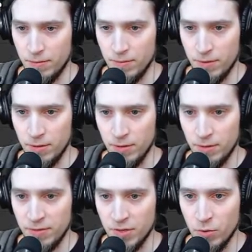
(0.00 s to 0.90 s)
uh,
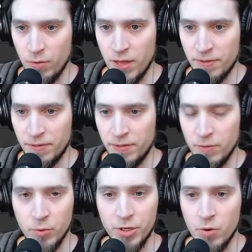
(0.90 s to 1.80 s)
so that
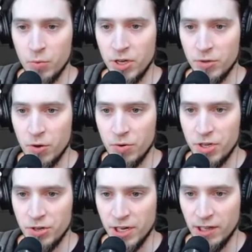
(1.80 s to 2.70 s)
we don't we don't
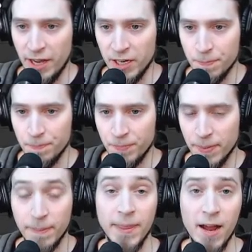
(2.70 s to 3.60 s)
hear the click.
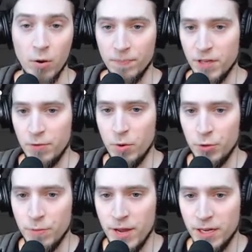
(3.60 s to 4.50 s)
Now, if you want
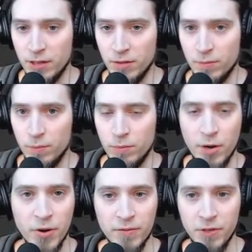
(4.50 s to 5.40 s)
to make a
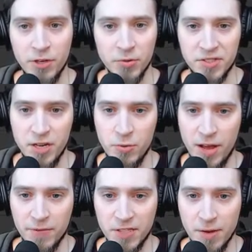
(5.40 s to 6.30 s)
lyric video, say you
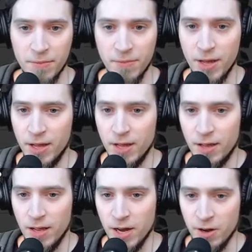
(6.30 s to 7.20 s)
have some,
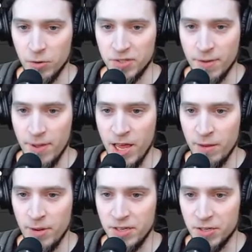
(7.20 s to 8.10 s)
I don't know, some
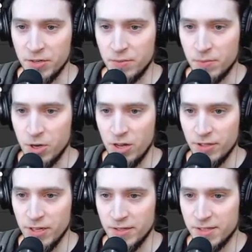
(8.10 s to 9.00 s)
animated
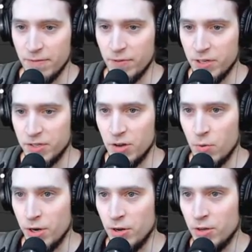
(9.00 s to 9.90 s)
content, something is
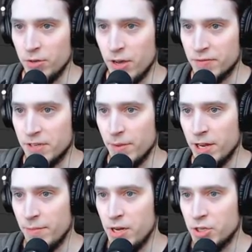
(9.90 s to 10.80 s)
going on, you have some
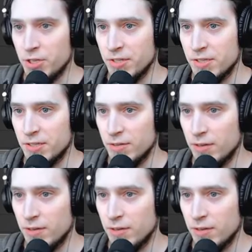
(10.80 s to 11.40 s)
animations,